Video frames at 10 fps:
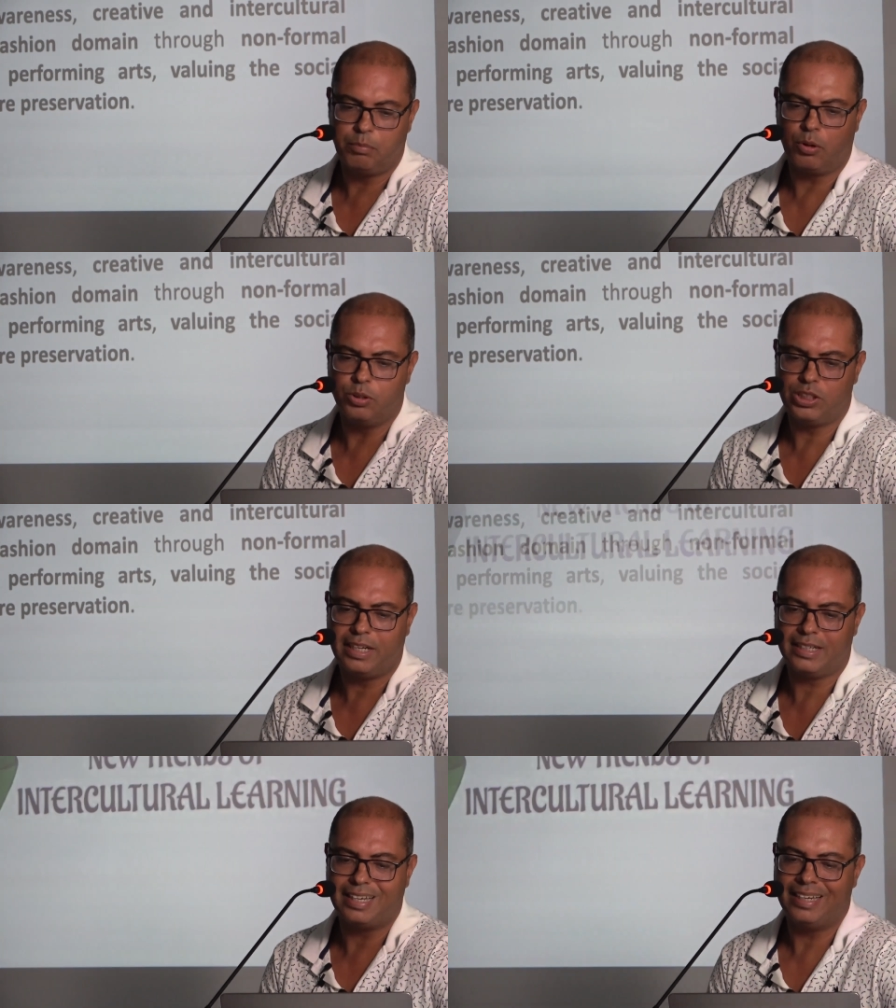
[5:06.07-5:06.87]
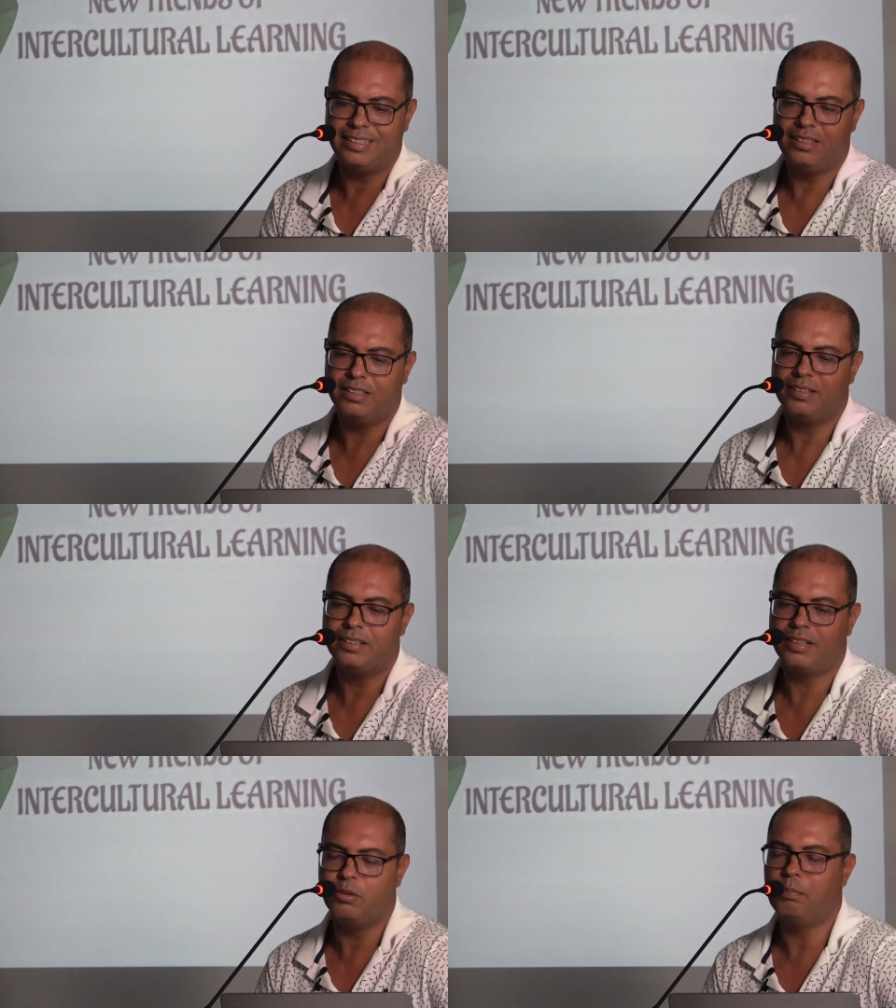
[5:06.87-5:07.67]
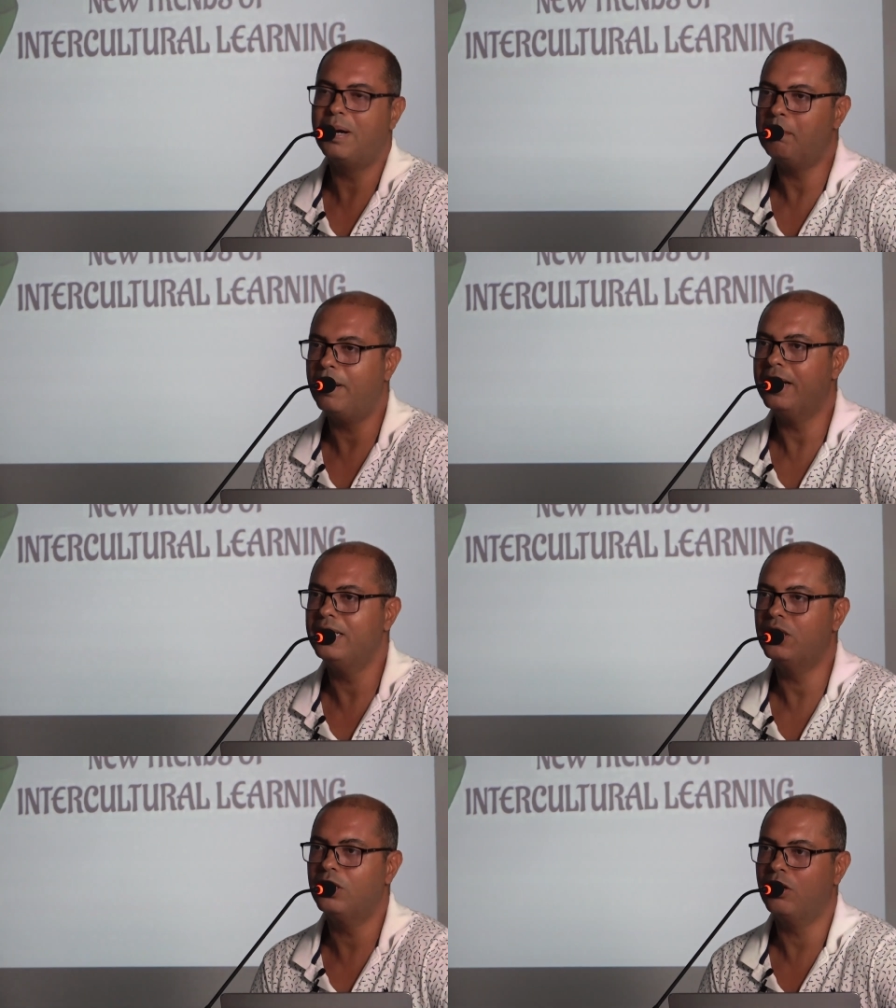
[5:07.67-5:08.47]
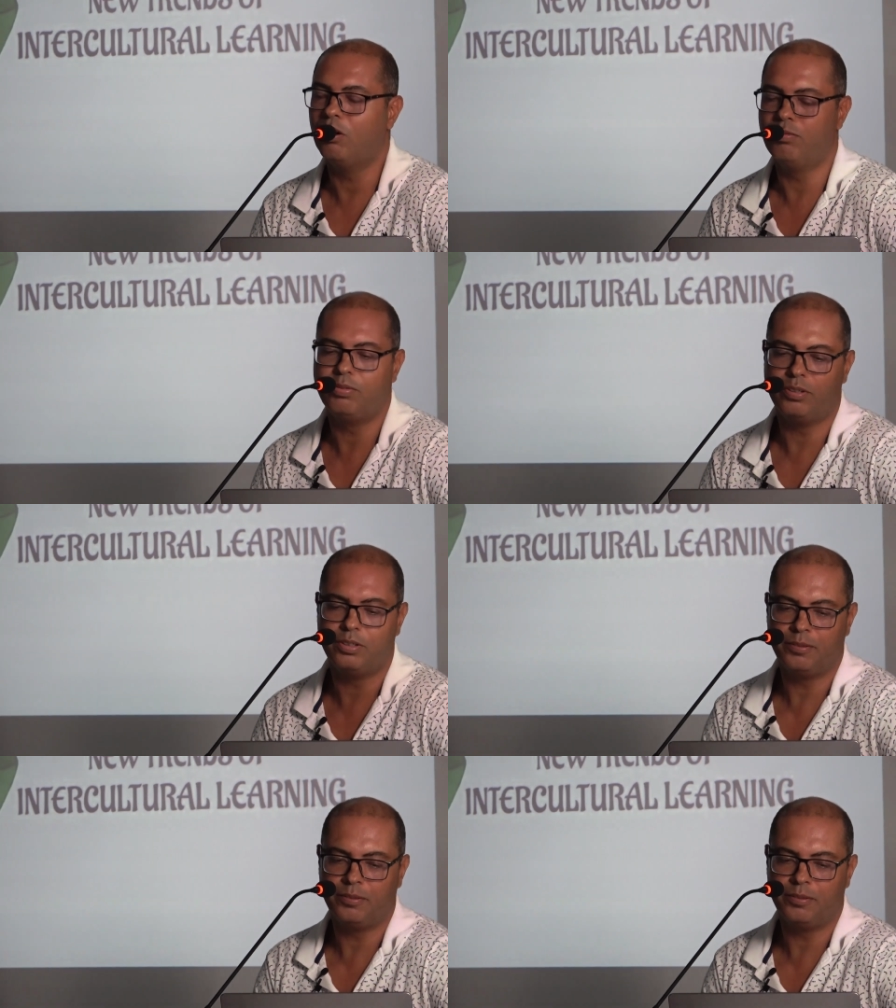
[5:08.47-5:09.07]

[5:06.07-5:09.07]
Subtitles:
project and the preparation of